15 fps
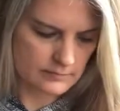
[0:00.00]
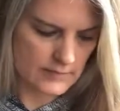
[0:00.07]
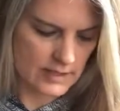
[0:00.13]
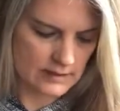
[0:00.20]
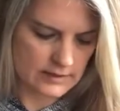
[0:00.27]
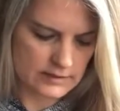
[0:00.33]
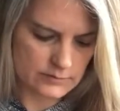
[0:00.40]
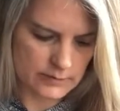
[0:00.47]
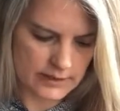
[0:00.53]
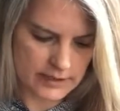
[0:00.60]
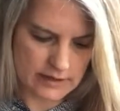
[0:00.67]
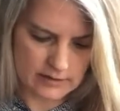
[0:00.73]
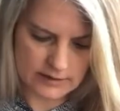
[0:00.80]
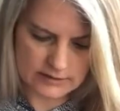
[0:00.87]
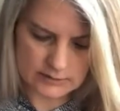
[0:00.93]
At least right
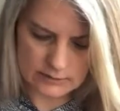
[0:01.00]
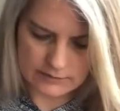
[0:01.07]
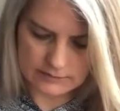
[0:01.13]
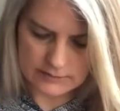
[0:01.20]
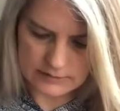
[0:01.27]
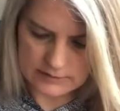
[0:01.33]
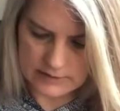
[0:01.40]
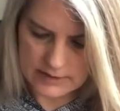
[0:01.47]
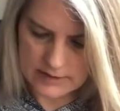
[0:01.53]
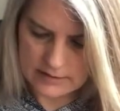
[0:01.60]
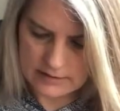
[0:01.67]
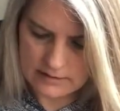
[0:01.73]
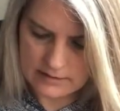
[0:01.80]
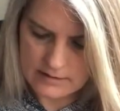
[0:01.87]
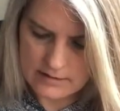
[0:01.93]
now, that's what it feels like.